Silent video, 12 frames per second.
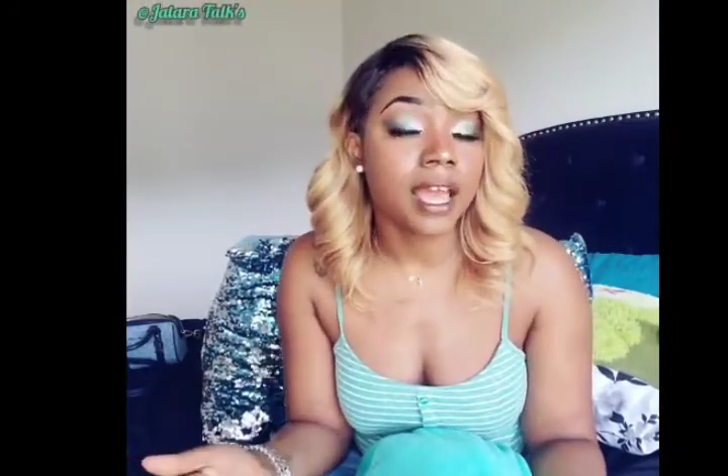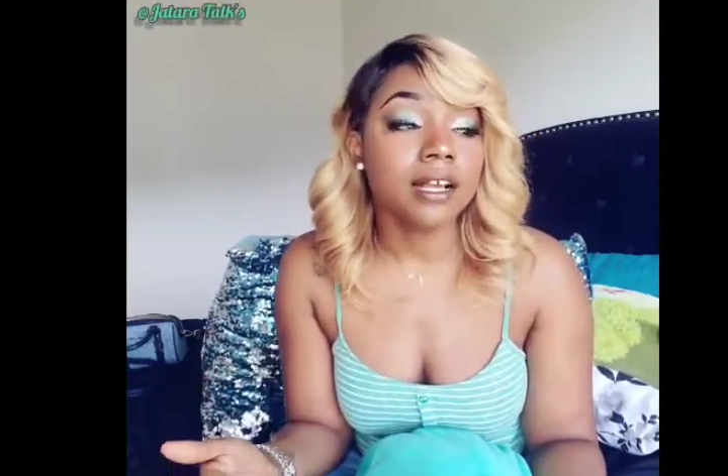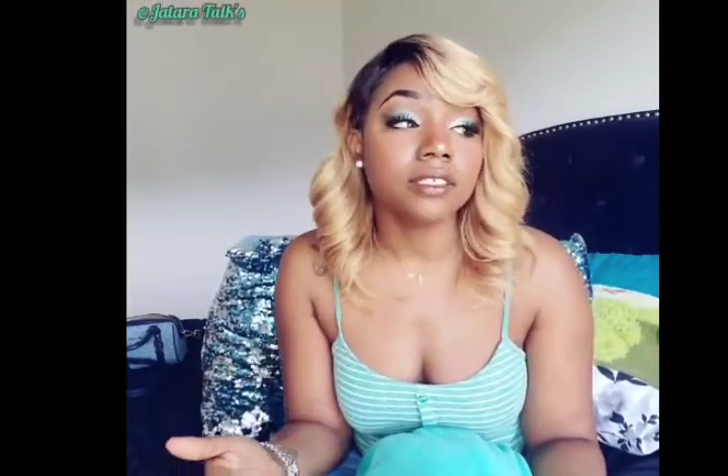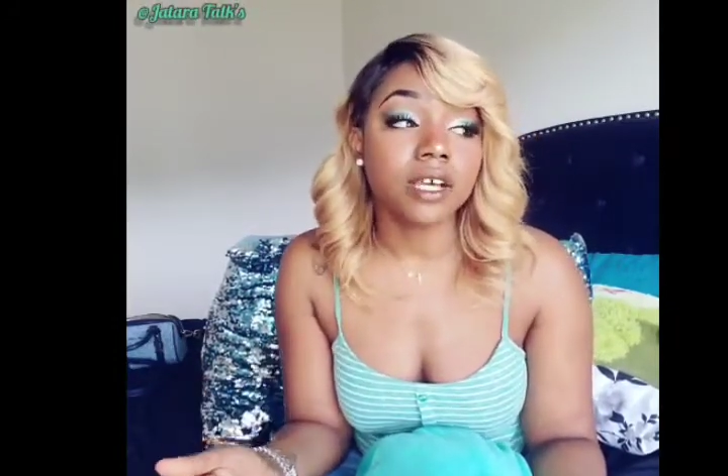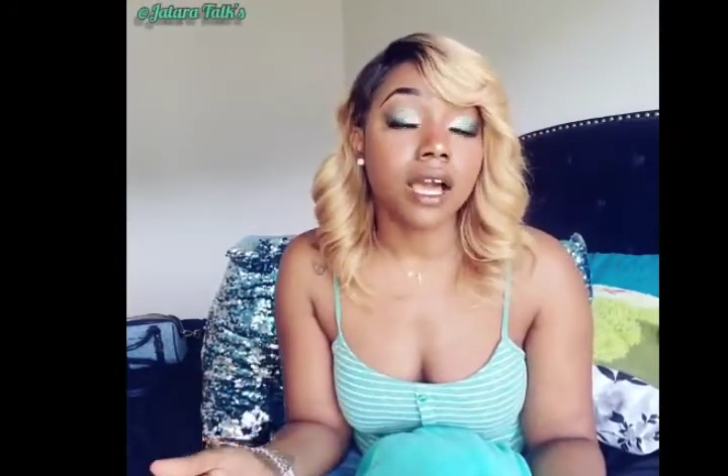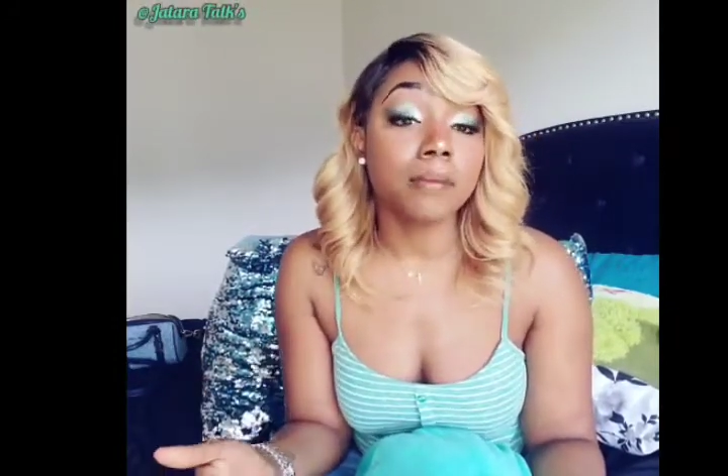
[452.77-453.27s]

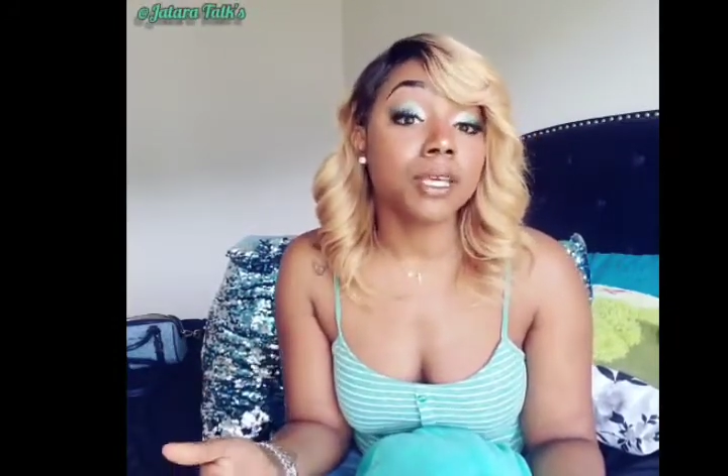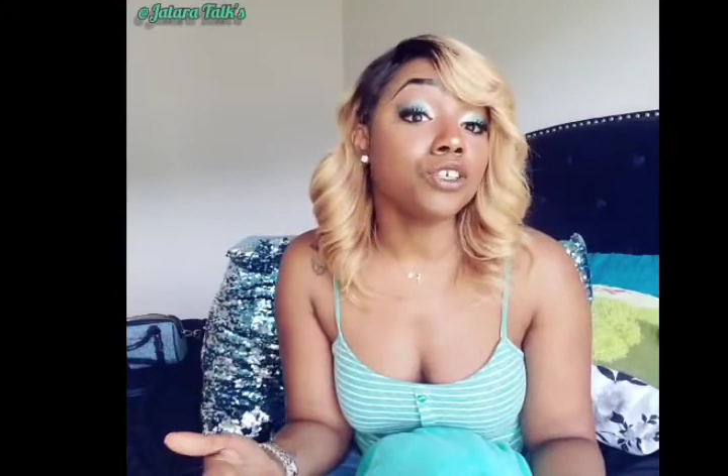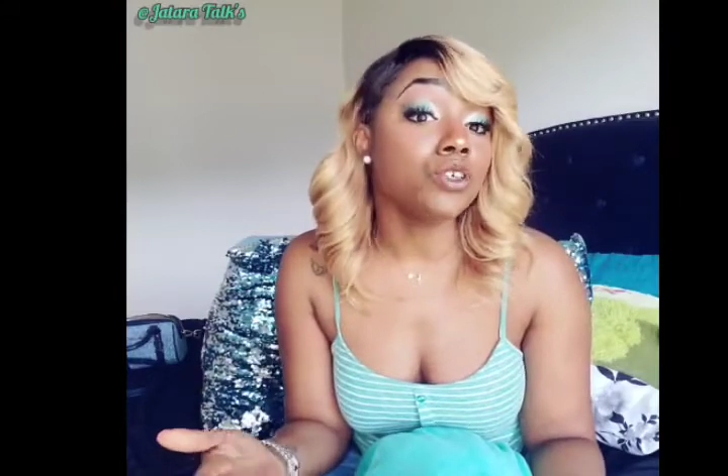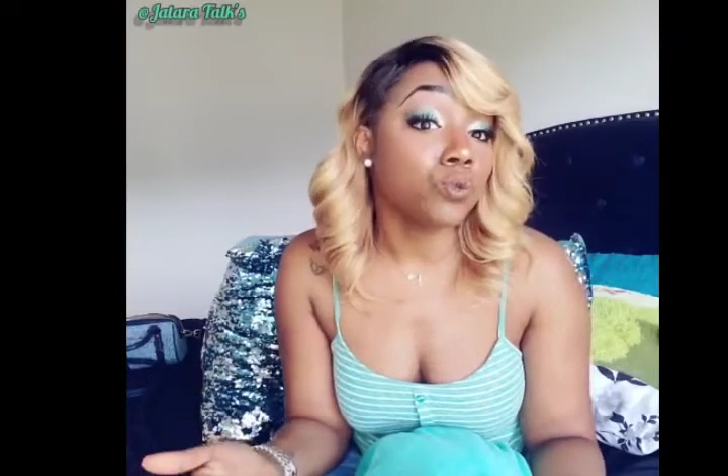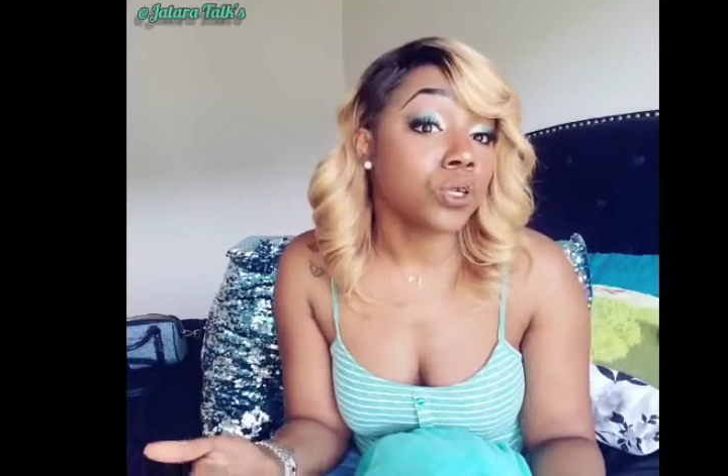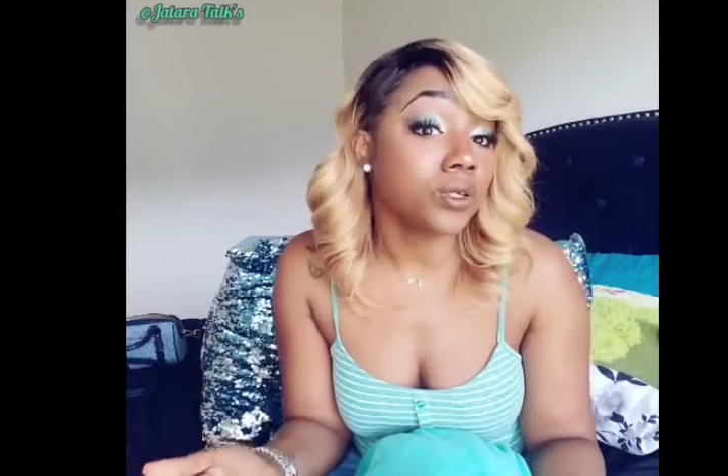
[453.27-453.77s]
So, I mean,
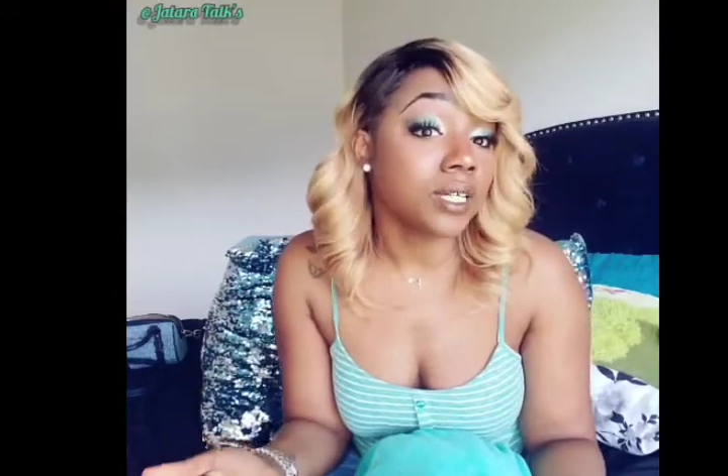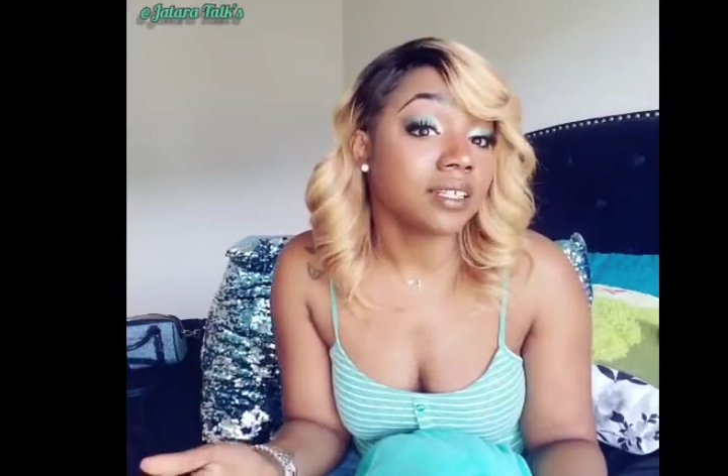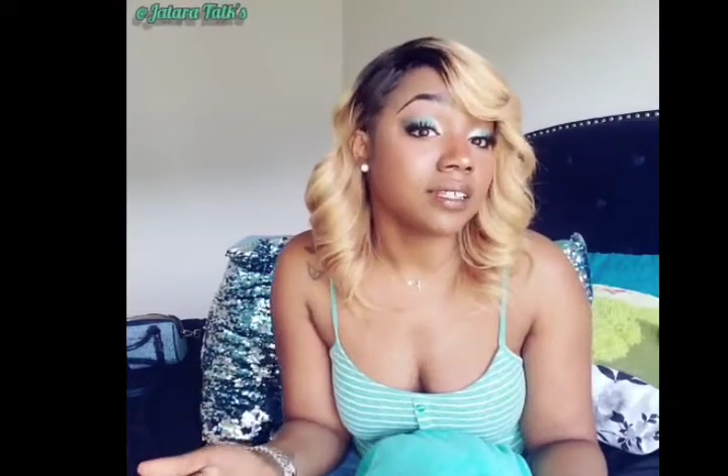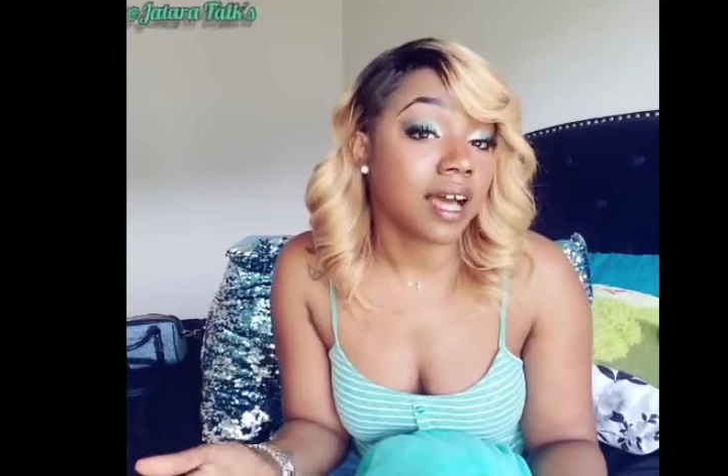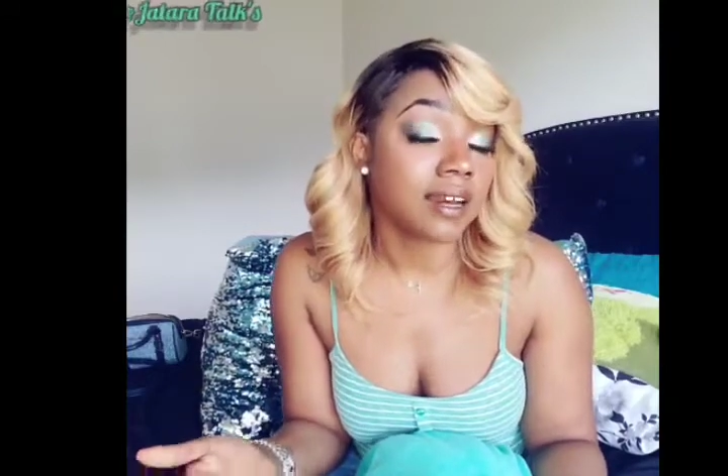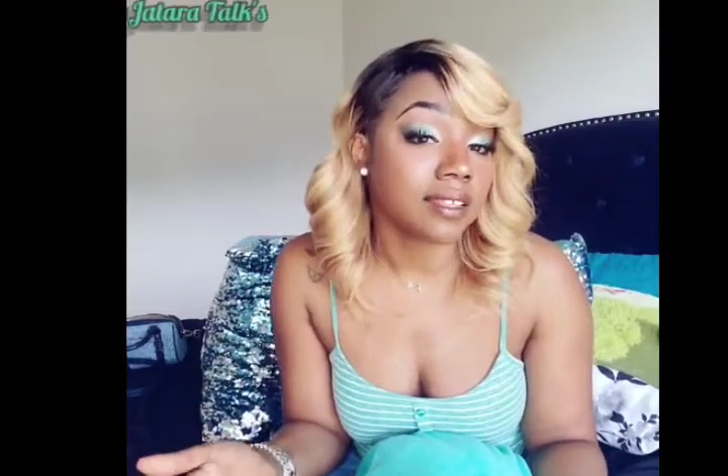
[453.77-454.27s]
you will get a
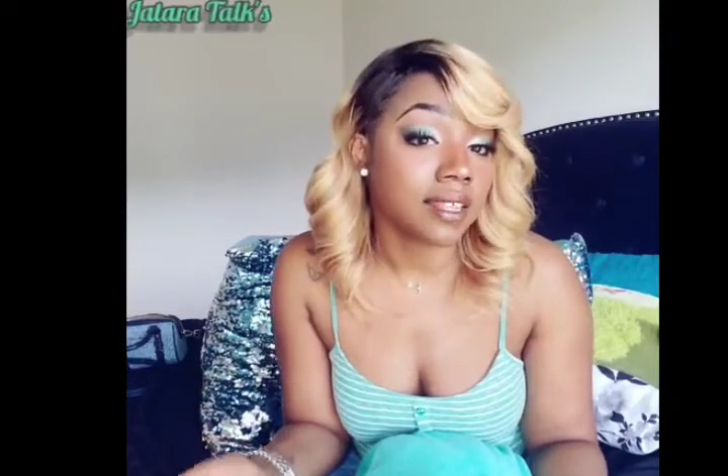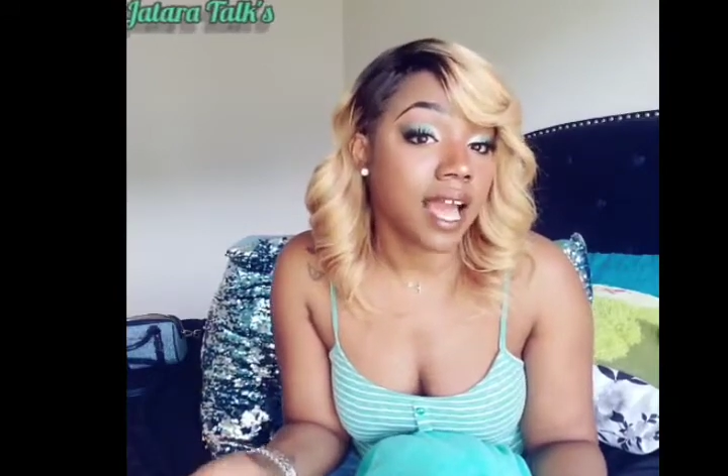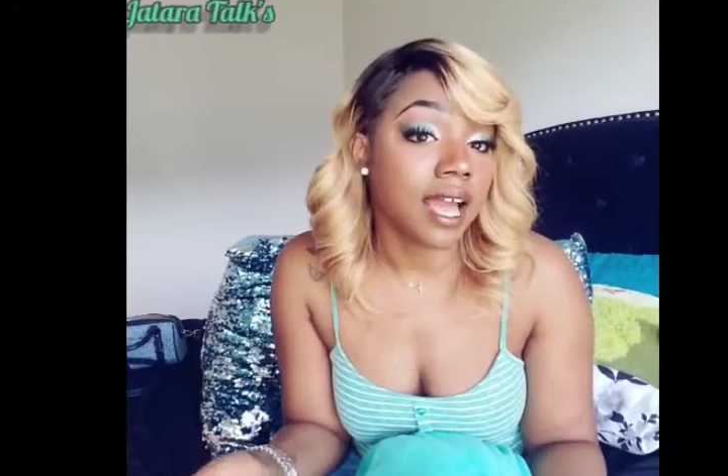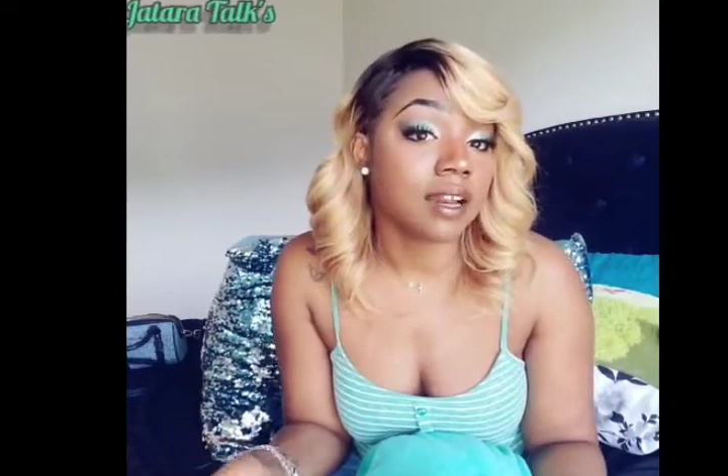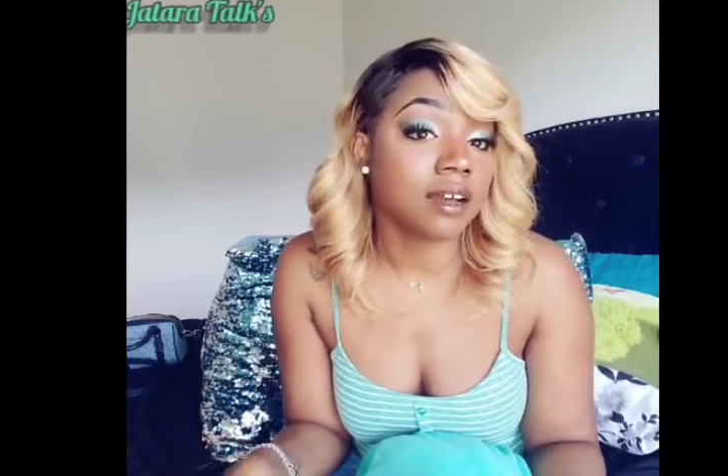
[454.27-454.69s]
lot of that,